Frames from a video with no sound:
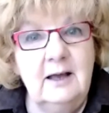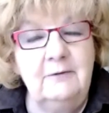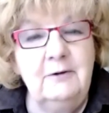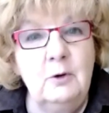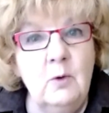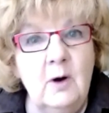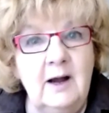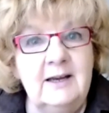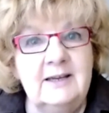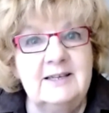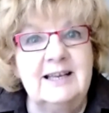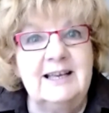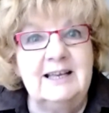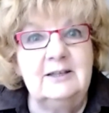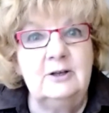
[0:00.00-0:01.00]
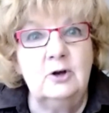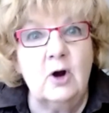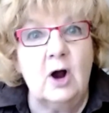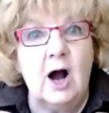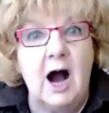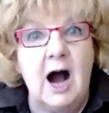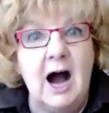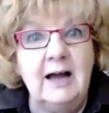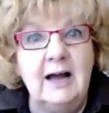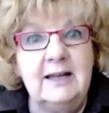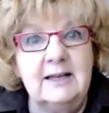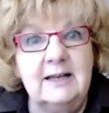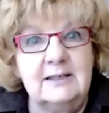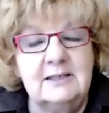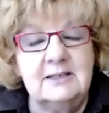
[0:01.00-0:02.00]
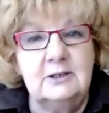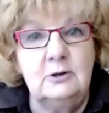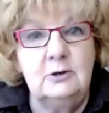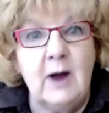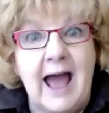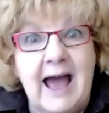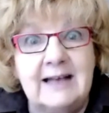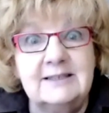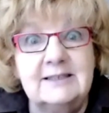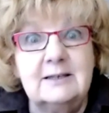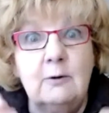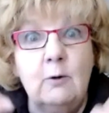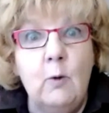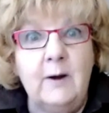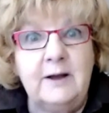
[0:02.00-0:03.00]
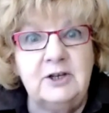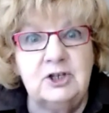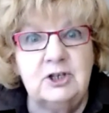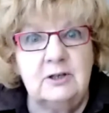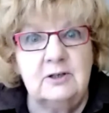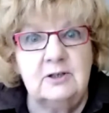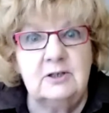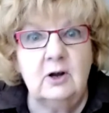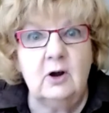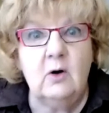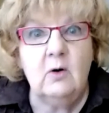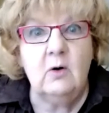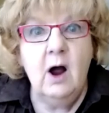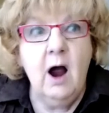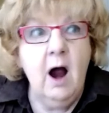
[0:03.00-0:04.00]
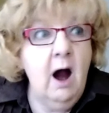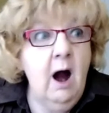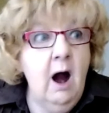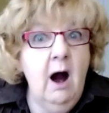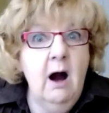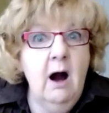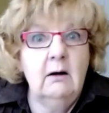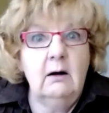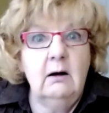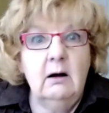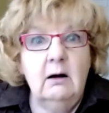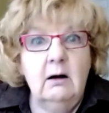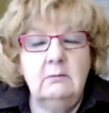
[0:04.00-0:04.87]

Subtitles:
If you want it to get your audience to ask questions, to go, oh,